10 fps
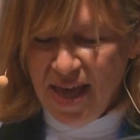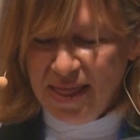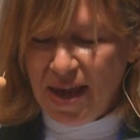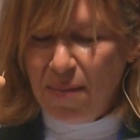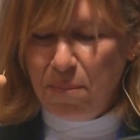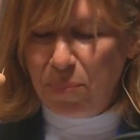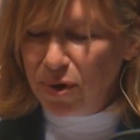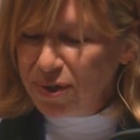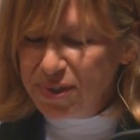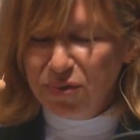that
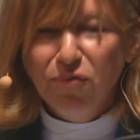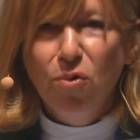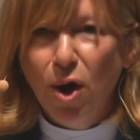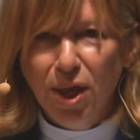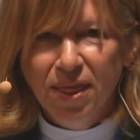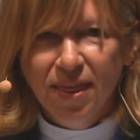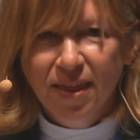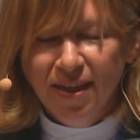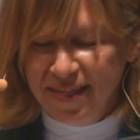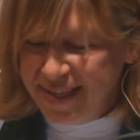burst forth
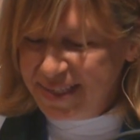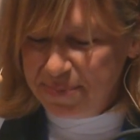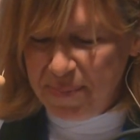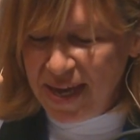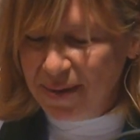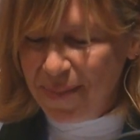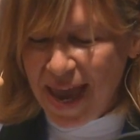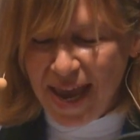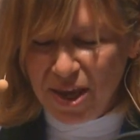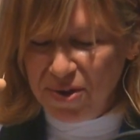this Big
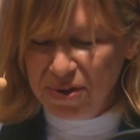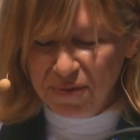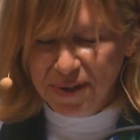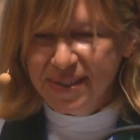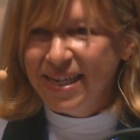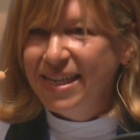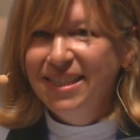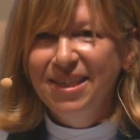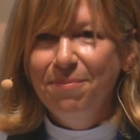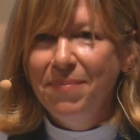Bang universe
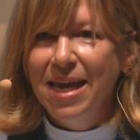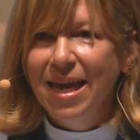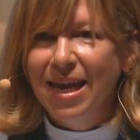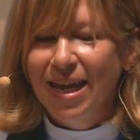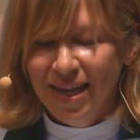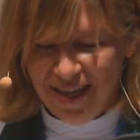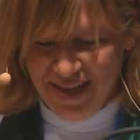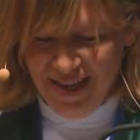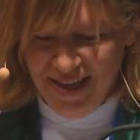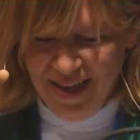into being
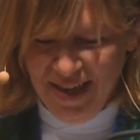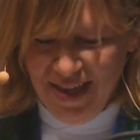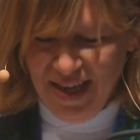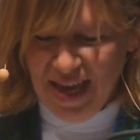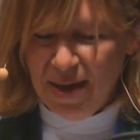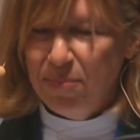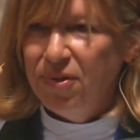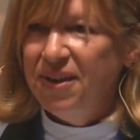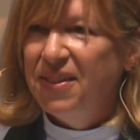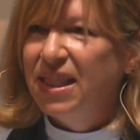and
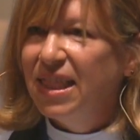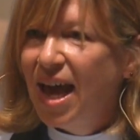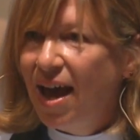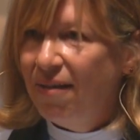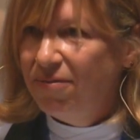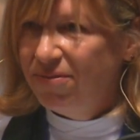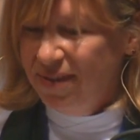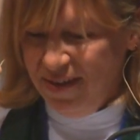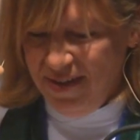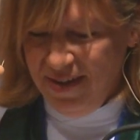breathed love
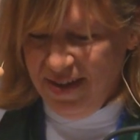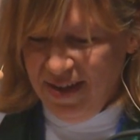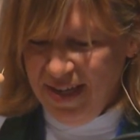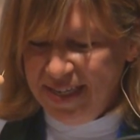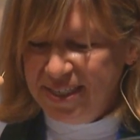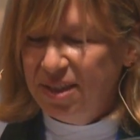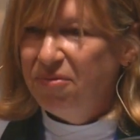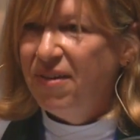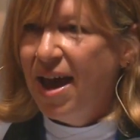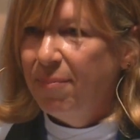into the
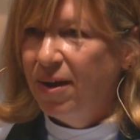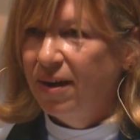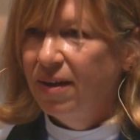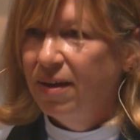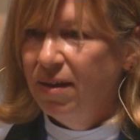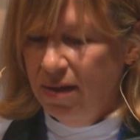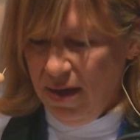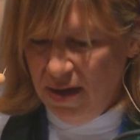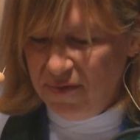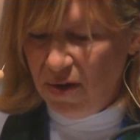fabric
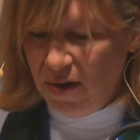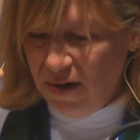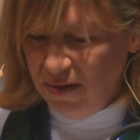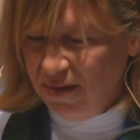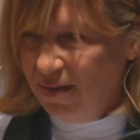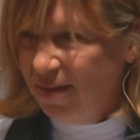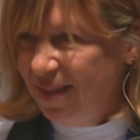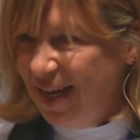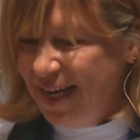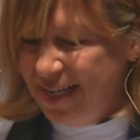of all
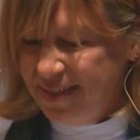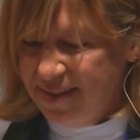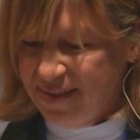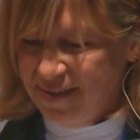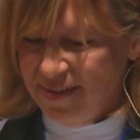that is.